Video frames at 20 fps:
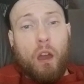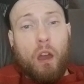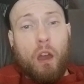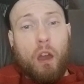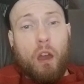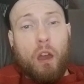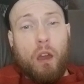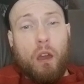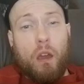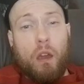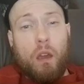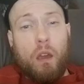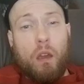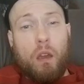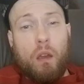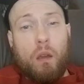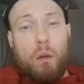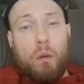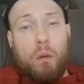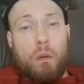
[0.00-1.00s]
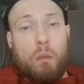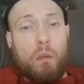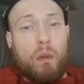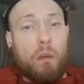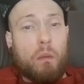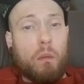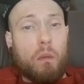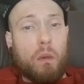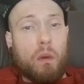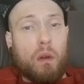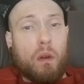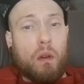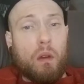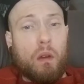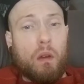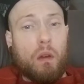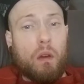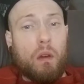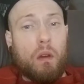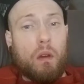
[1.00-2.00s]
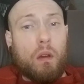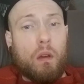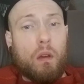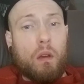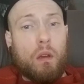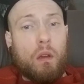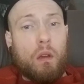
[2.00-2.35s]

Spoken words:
remember